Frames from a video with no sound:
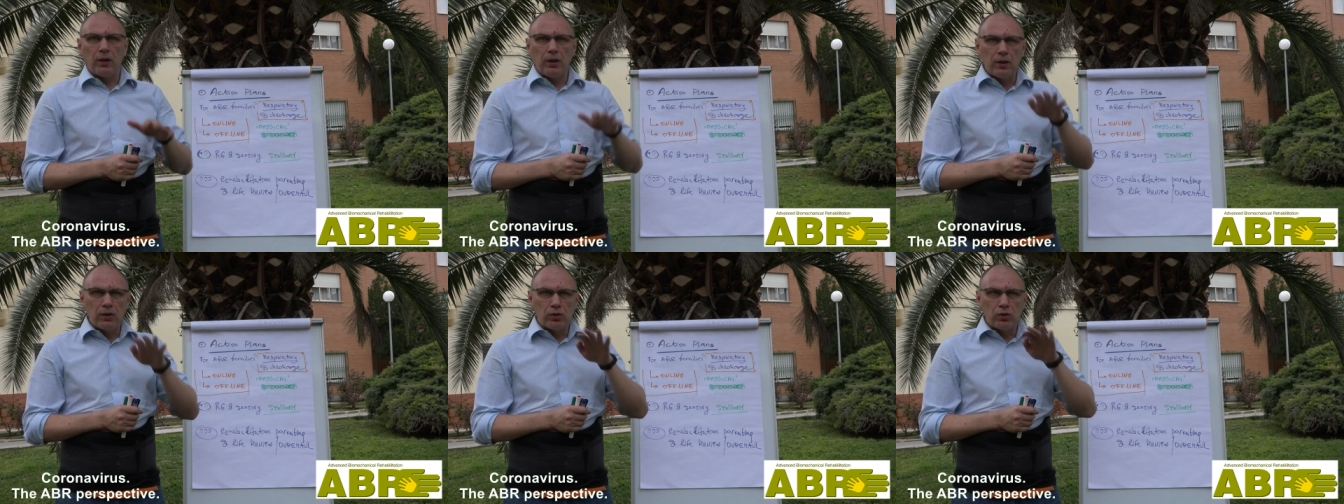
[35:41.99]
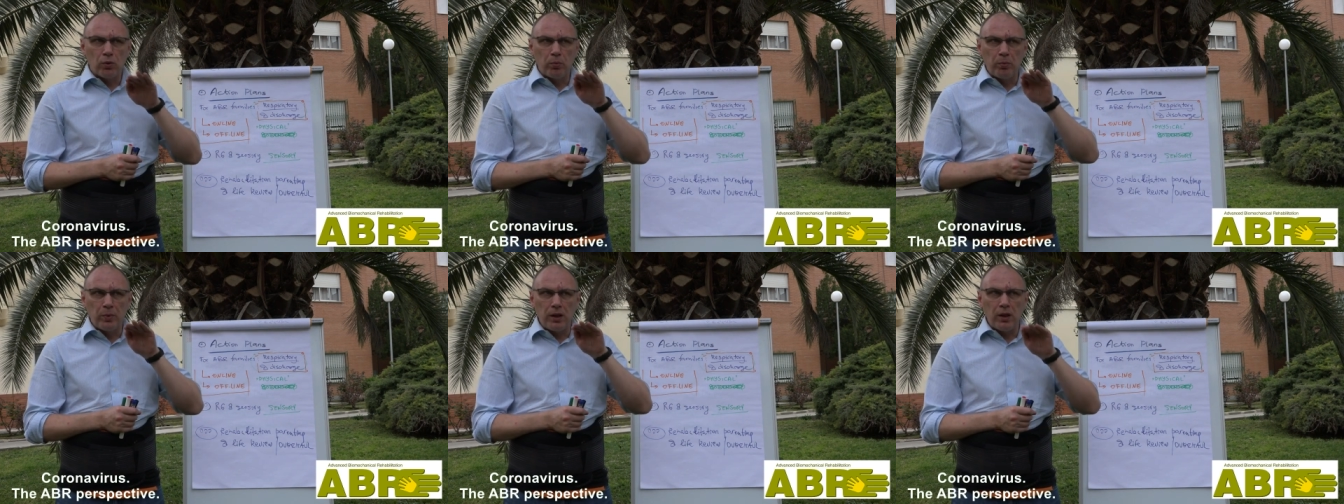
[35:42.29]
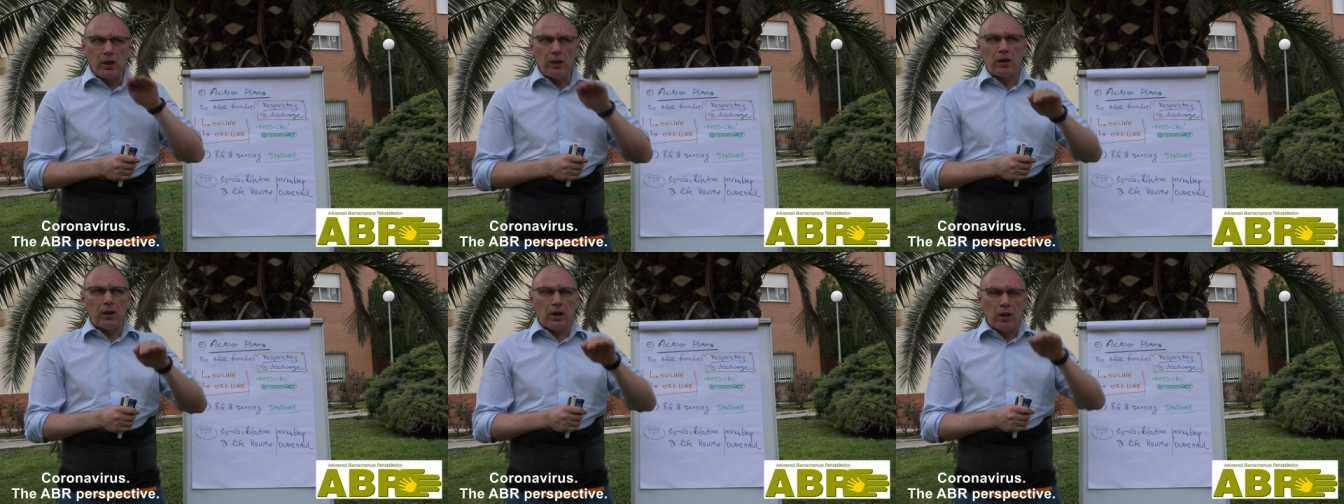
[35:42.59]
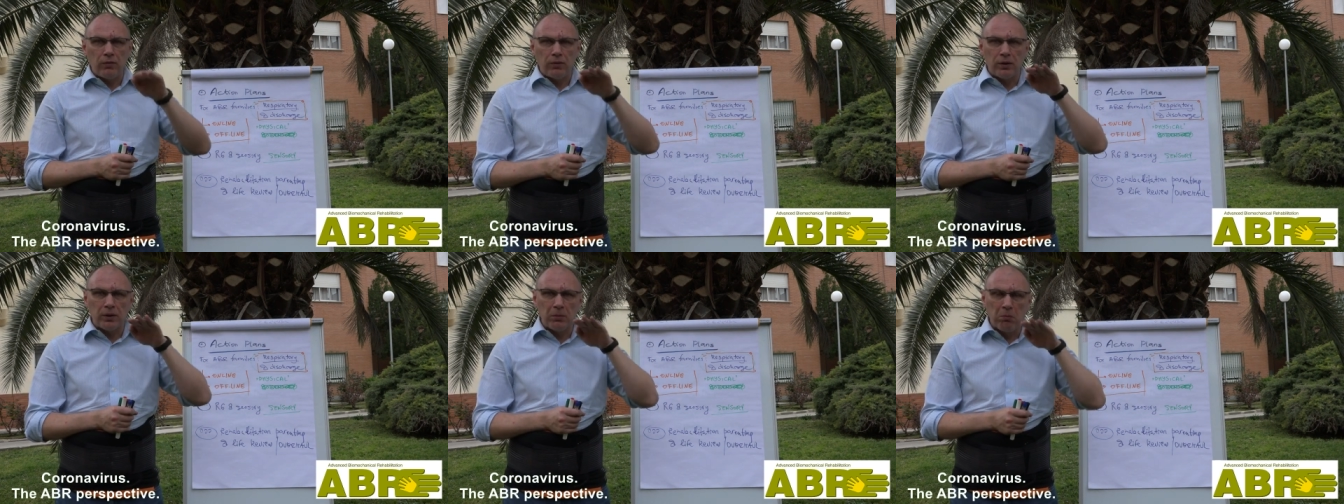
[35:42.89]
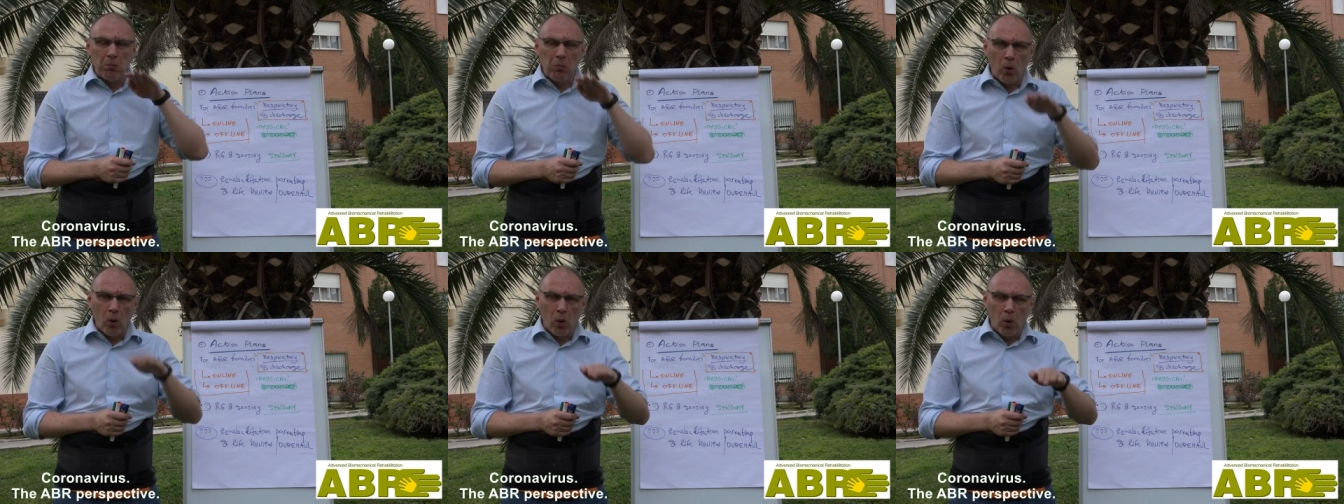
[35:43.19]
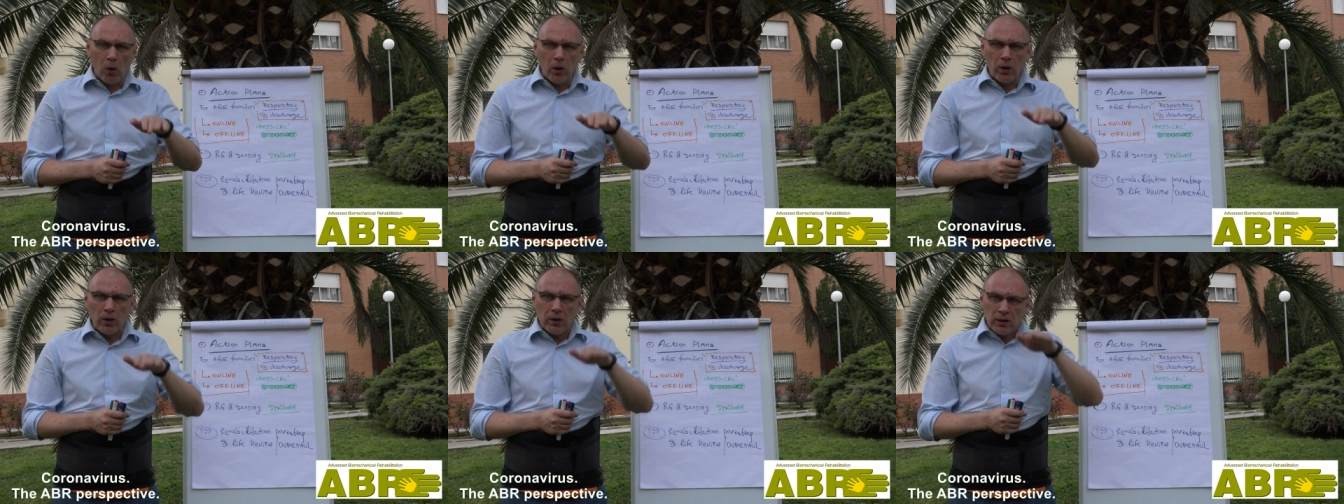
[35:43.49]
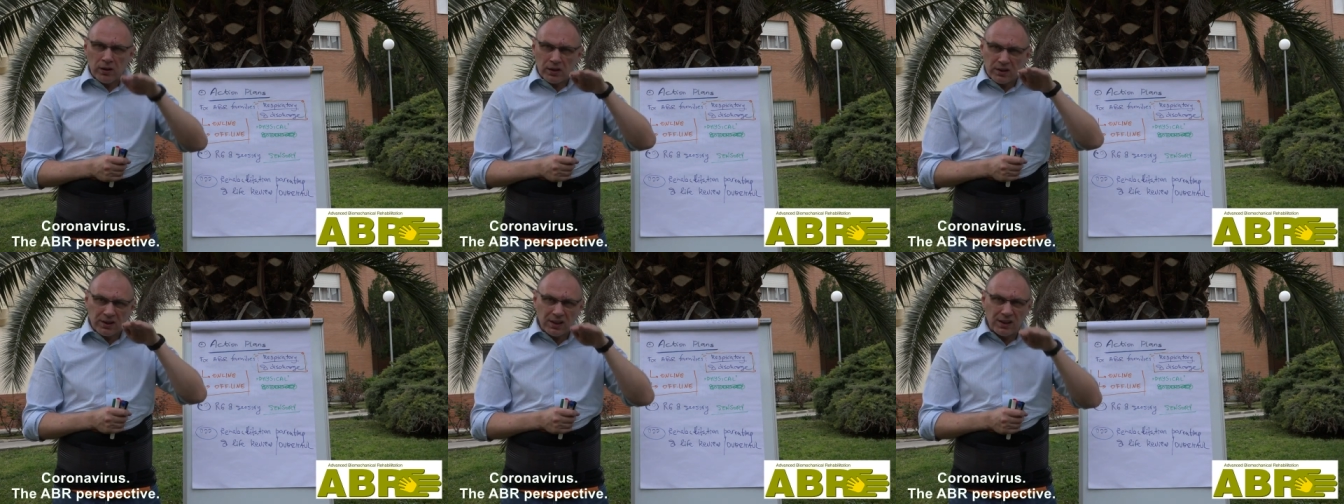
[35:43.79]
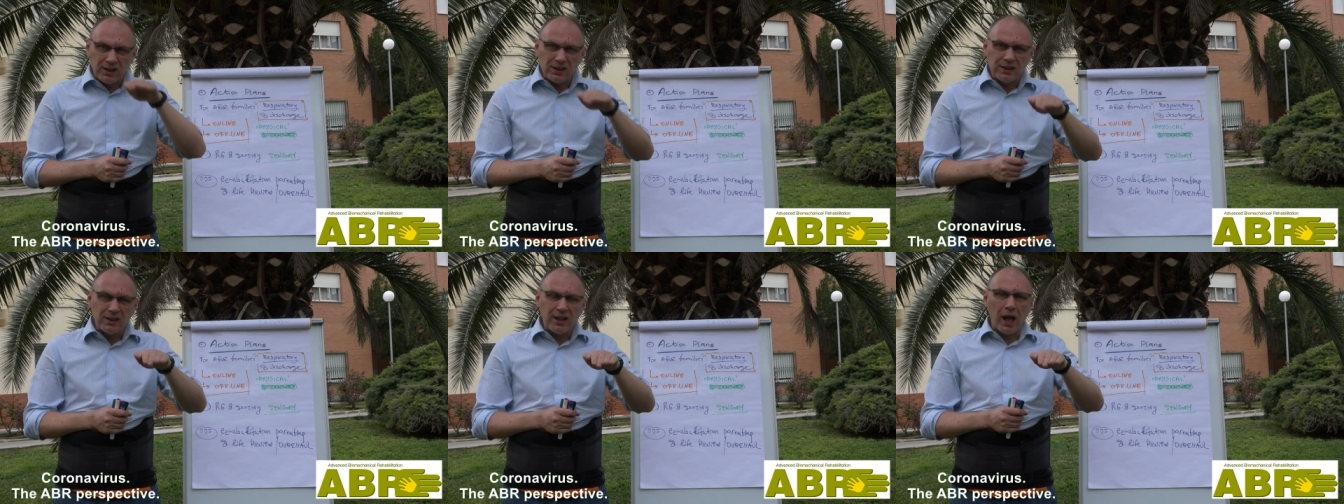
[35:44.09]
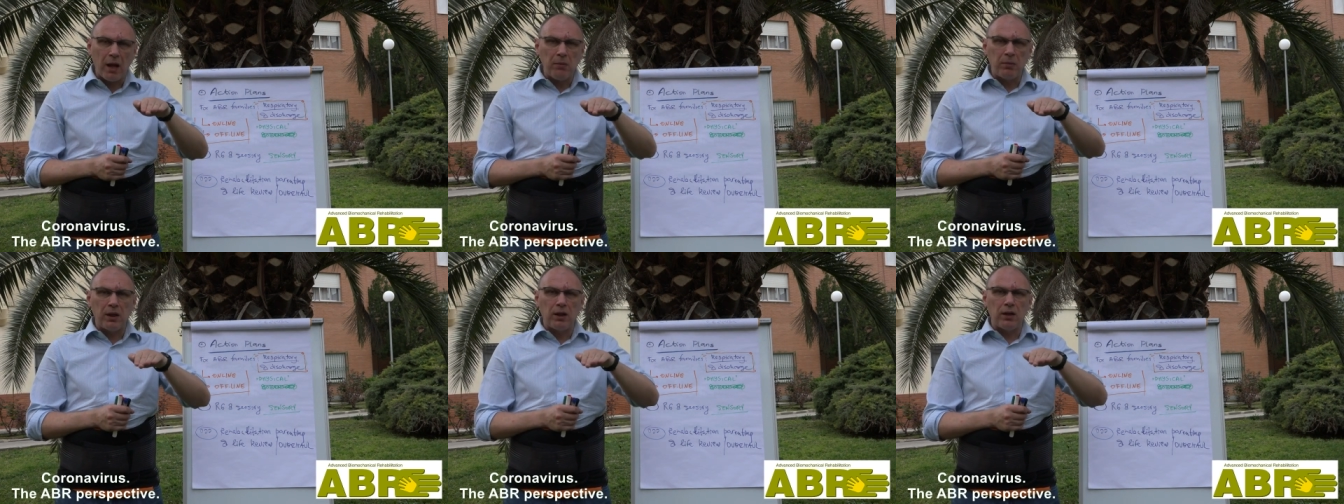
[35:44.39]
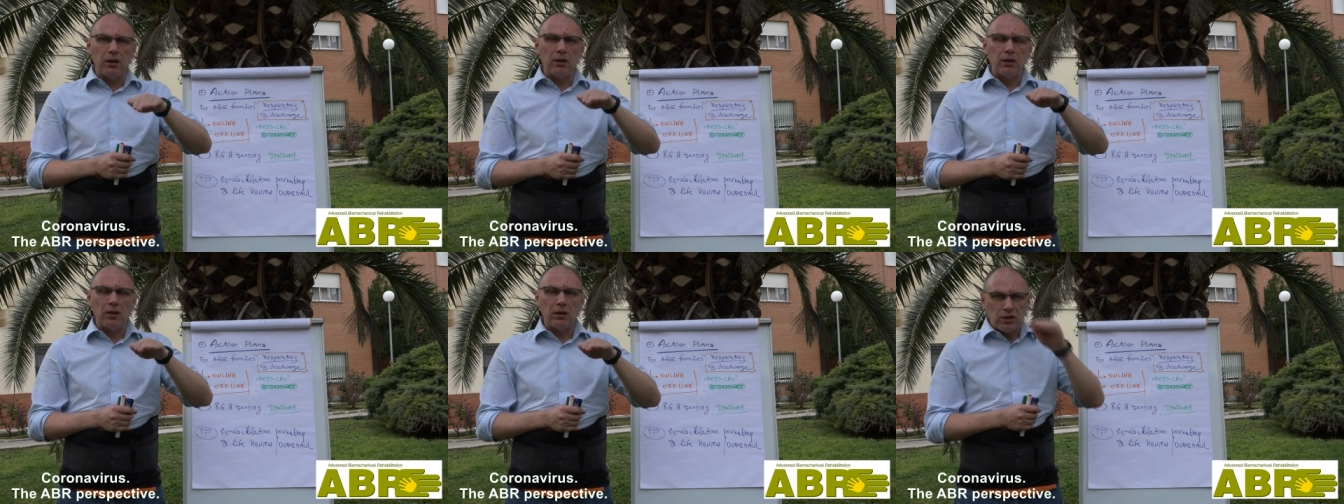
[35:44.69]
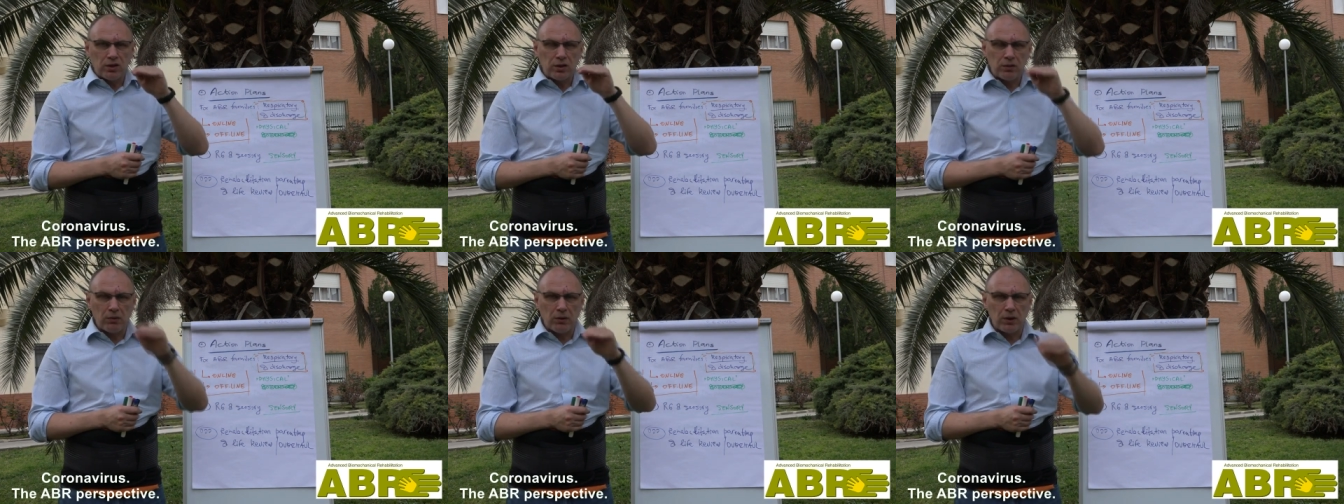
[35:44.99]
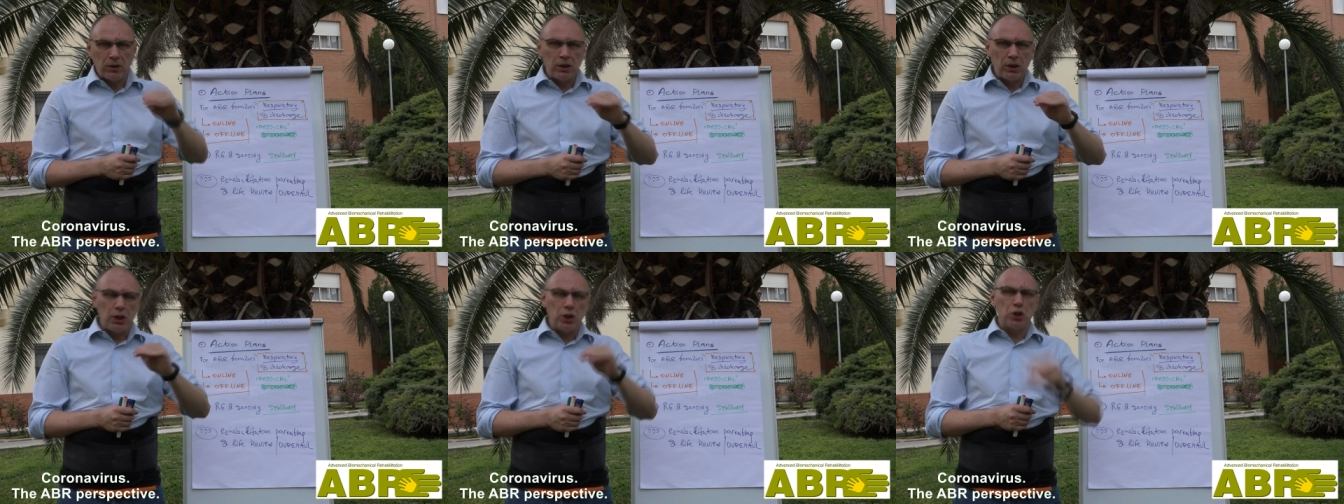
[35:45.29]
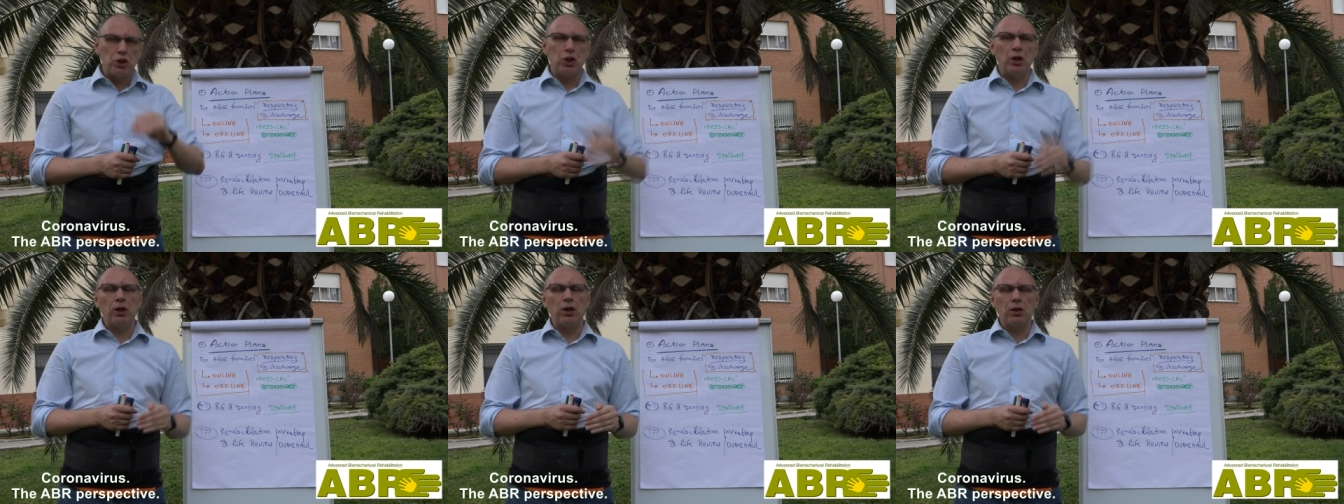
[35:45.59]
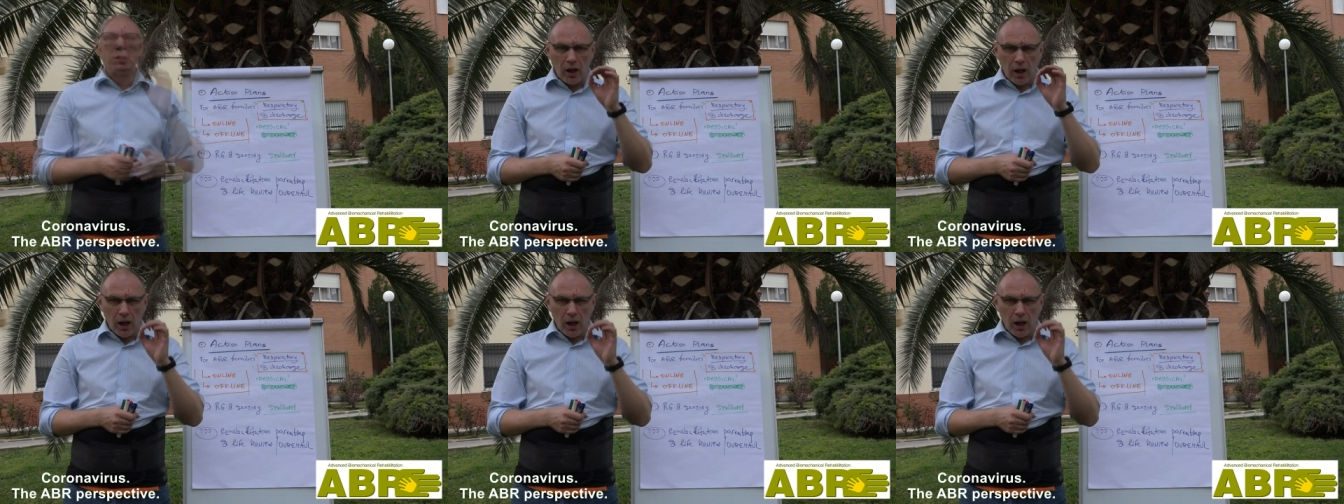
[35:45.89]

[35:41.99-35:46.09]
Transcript: into being even more systemic, strategic,